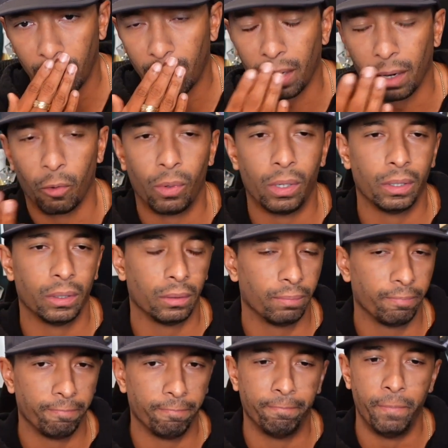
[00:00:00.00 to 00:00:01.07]
All right, well,
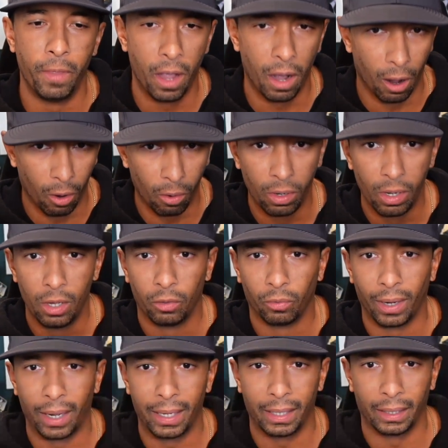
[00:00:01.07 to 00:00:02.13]
no,
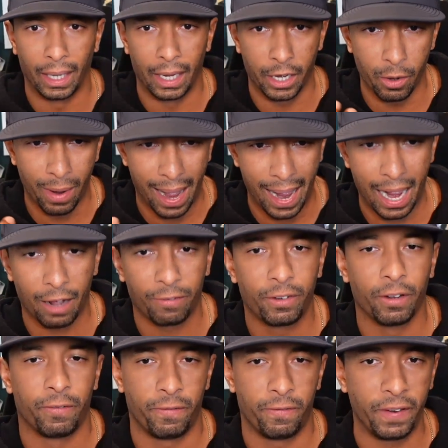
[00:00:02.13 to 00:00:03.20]
right? Like you have to
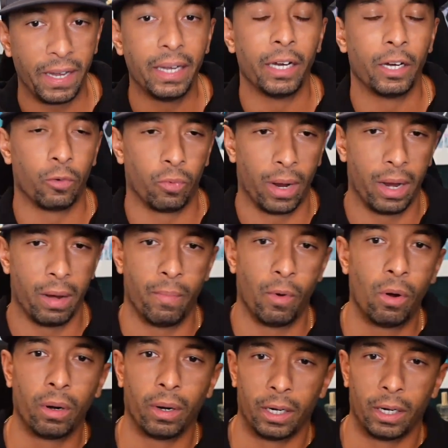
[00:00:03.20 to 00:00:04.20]
feed it way more.